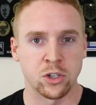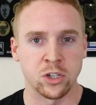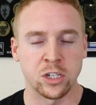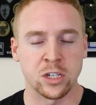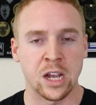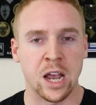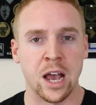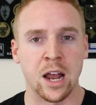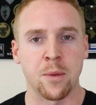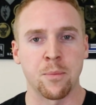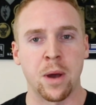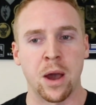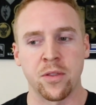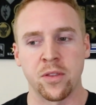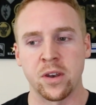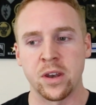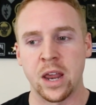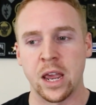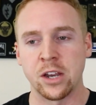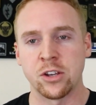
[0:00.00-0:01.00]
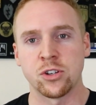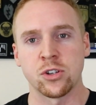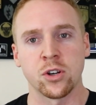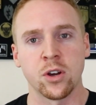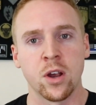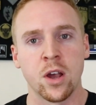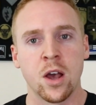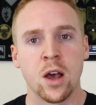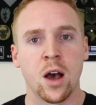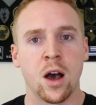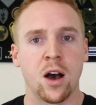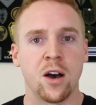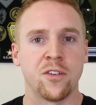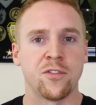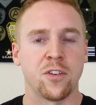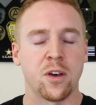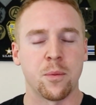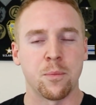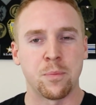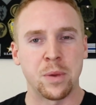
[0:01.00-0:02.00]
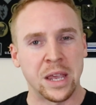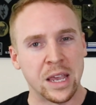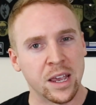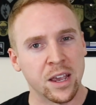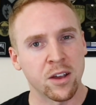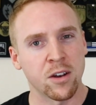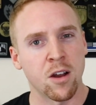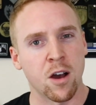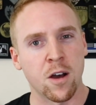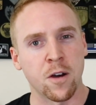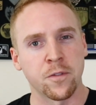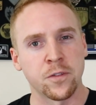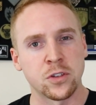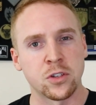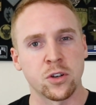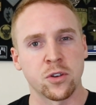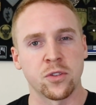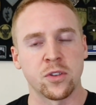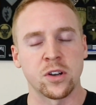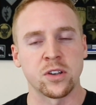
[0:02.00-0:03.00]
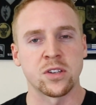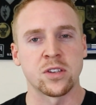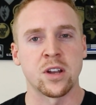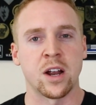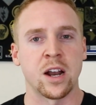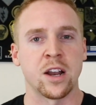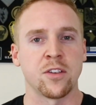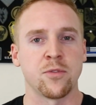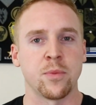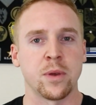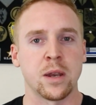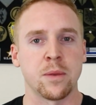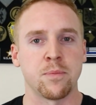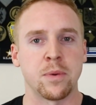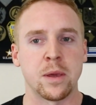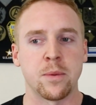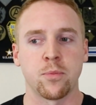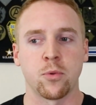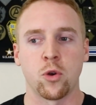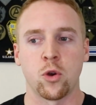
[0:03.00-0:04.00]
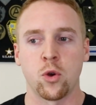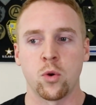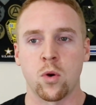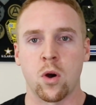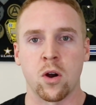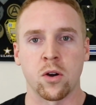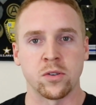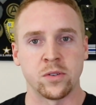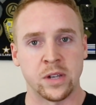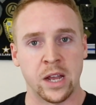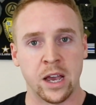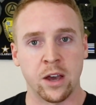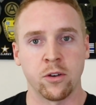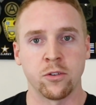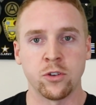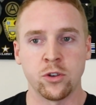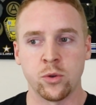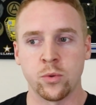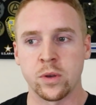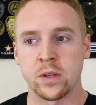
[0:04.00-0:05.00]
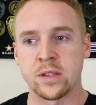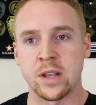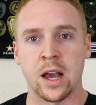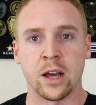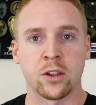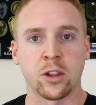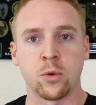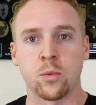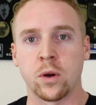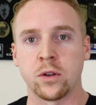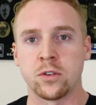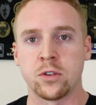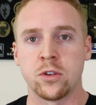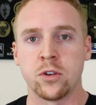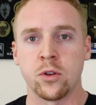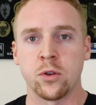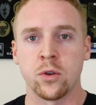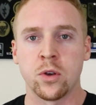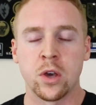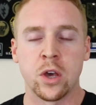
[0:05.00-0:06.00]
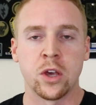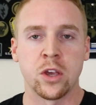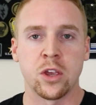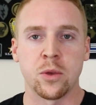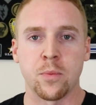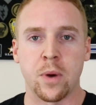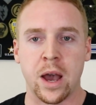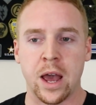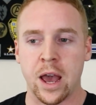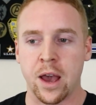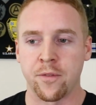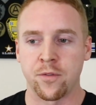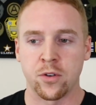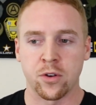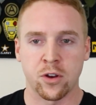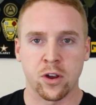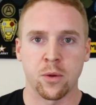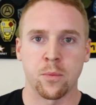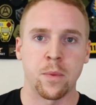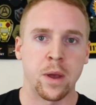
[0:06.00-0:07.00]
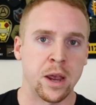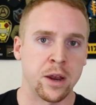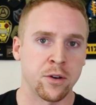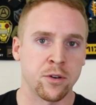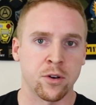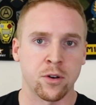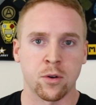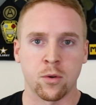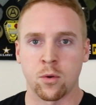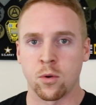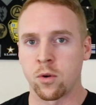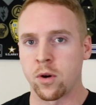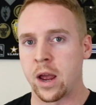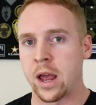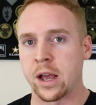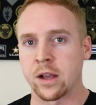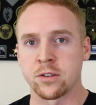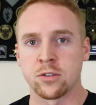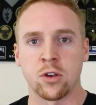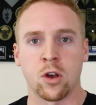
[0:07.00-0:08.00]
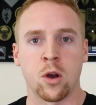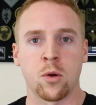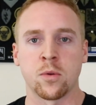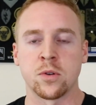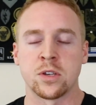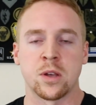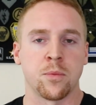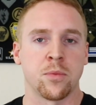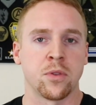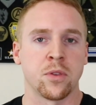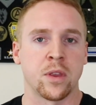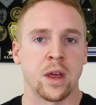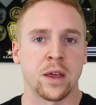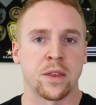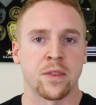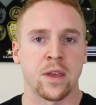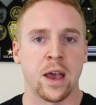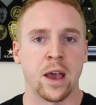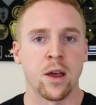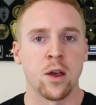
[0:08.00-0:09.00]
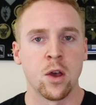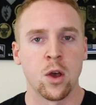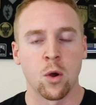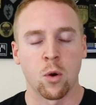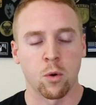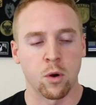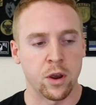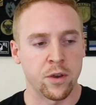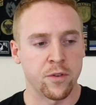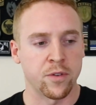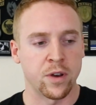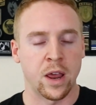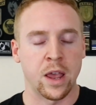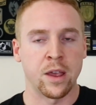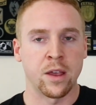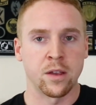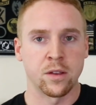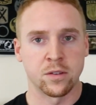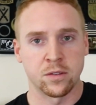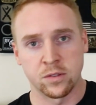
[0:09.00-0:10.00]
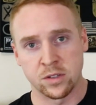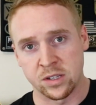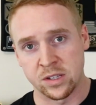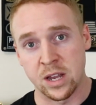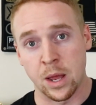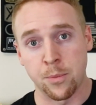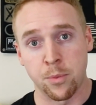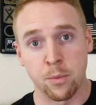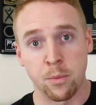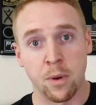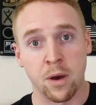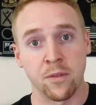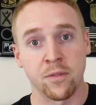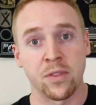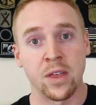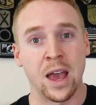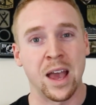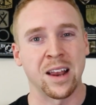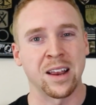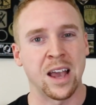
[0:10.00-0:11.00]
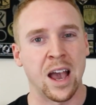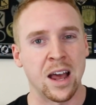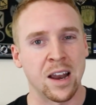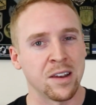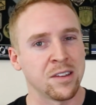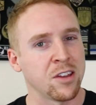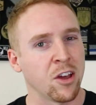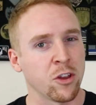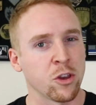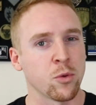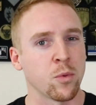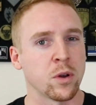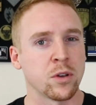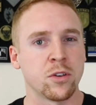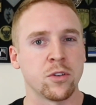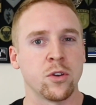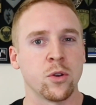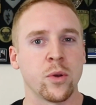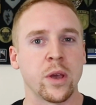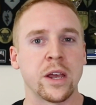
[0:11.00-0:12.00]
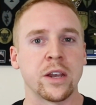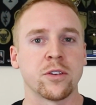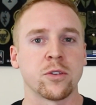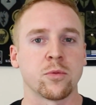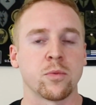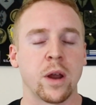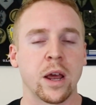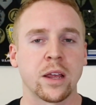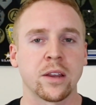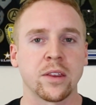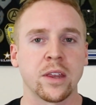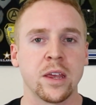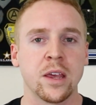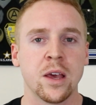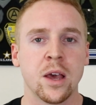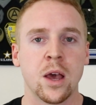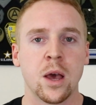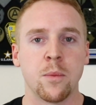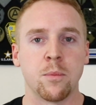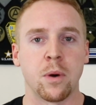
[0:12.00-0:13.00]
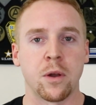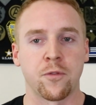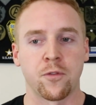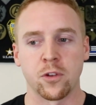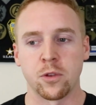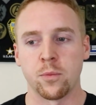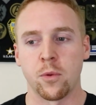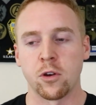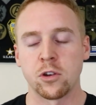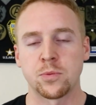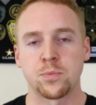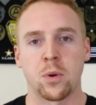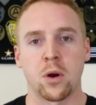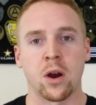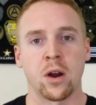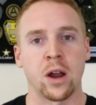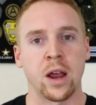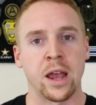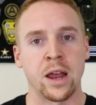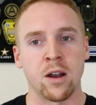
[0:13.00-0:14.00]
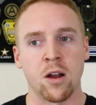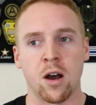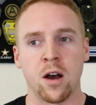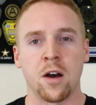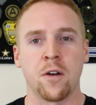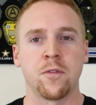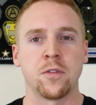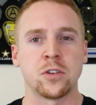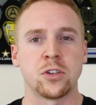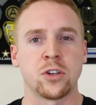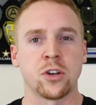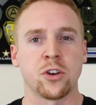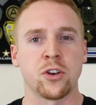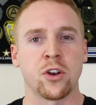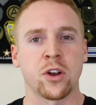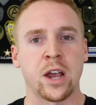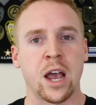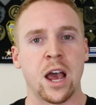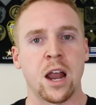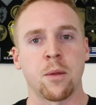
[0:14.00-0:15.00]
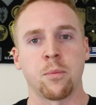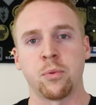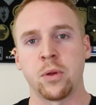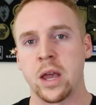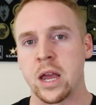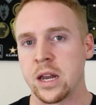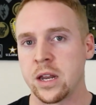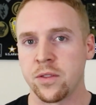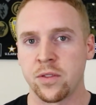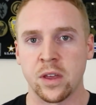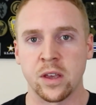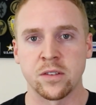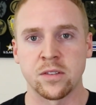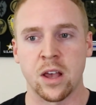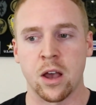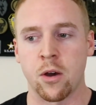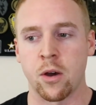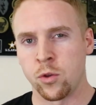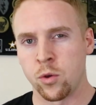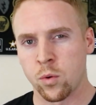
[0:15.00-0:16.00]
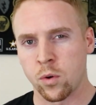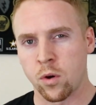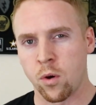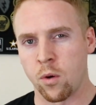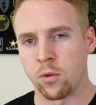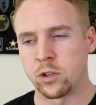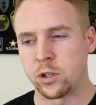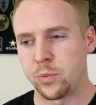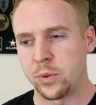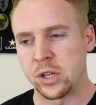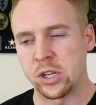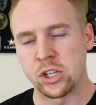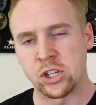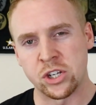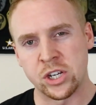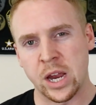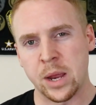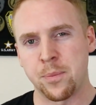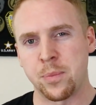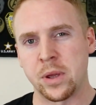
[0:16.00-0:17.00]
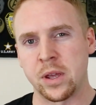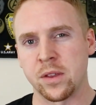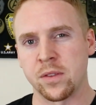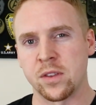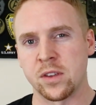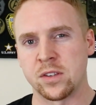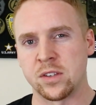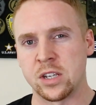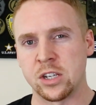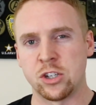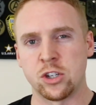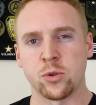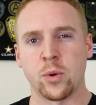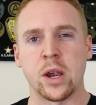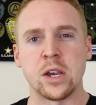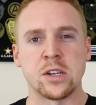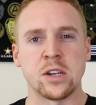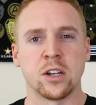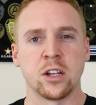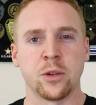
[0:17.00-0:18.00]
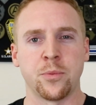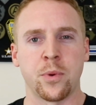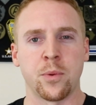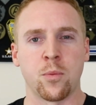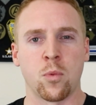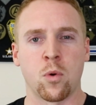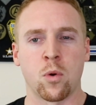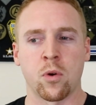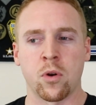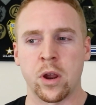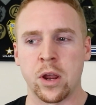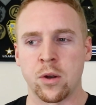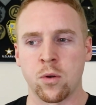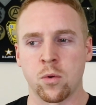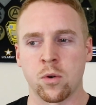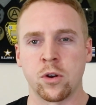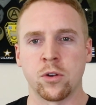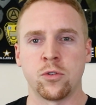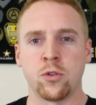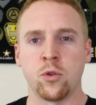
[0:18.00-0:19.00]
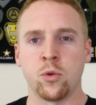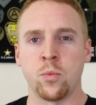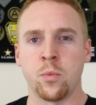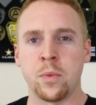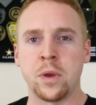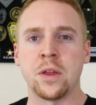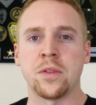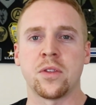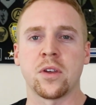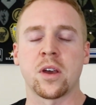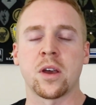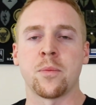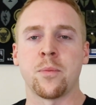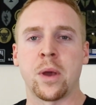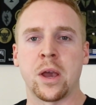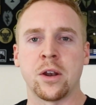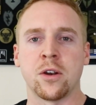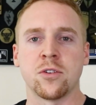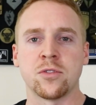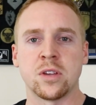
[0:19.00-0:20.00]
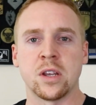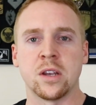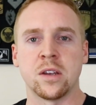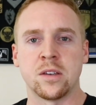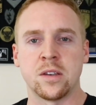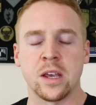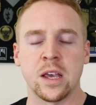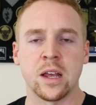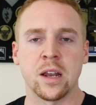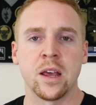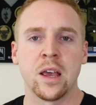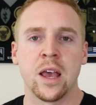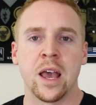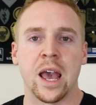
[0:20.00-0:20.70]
Just kind of by the nature of being an officer, there's not as many people who are telling you exactly what to do. You might have your commander or XO or something like that, or even a step above that kind of telling you what to do indirectly. But for the most part, an officer, you're kind of planning things out. You are going to be shaping the situation a little bit more in order to meet the commander's intent.